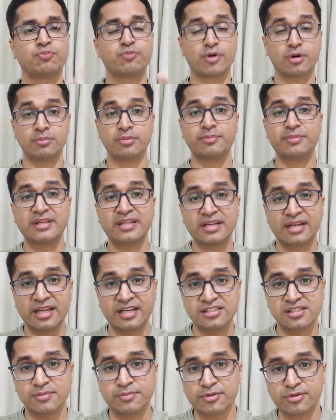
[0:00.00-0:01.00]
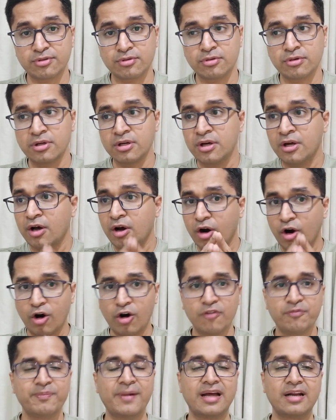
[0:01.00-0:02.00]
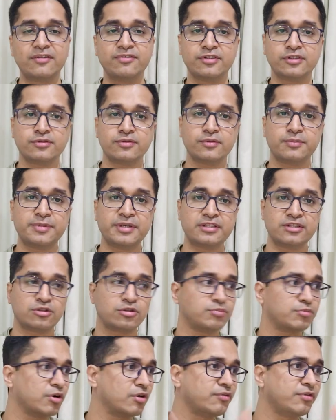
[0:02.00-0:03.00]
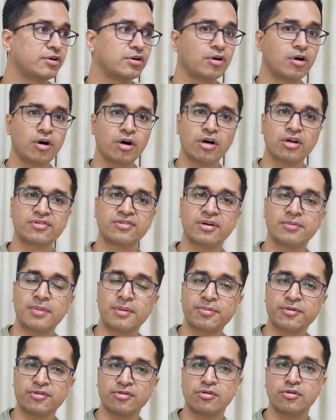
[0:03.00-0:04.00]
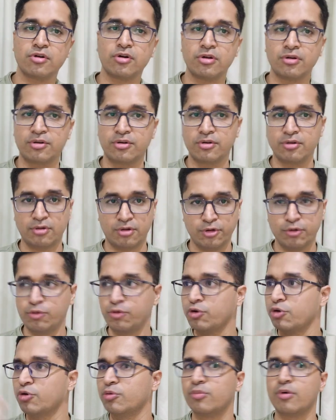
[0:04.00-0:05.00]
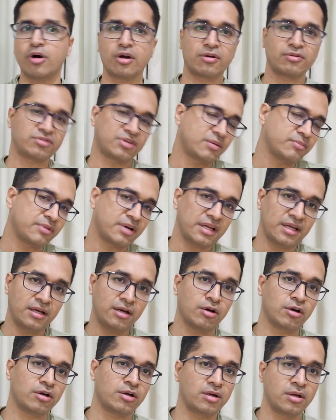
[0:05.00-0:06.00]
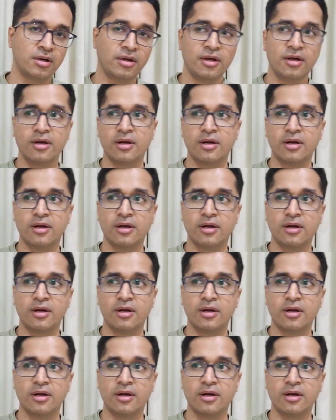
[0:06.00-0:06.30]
probably the next episode of Manifest with Paycheck to Profit or some episode on YouTube or some reel on